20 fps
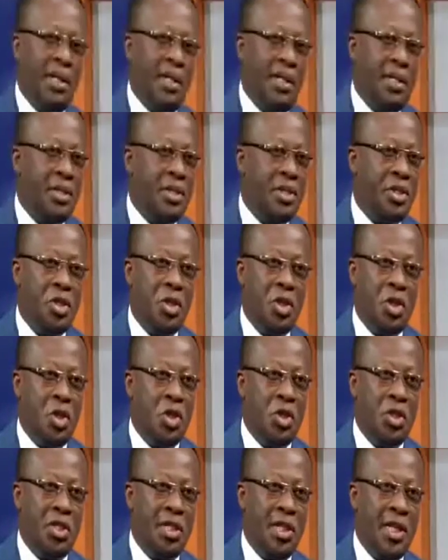institution, you
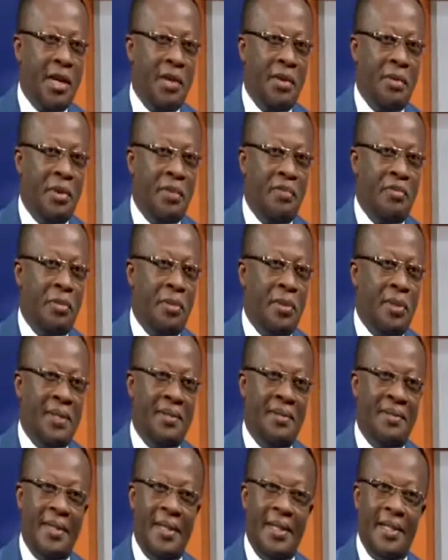should shy away from
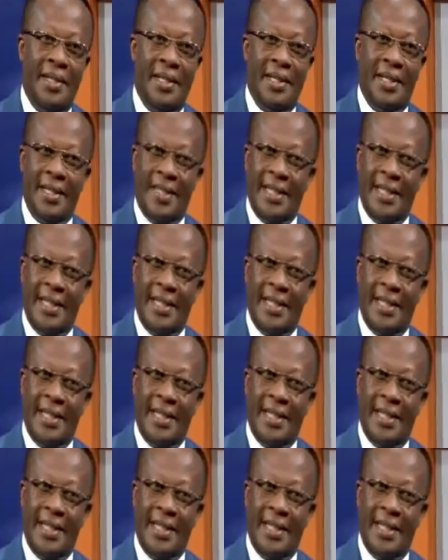anything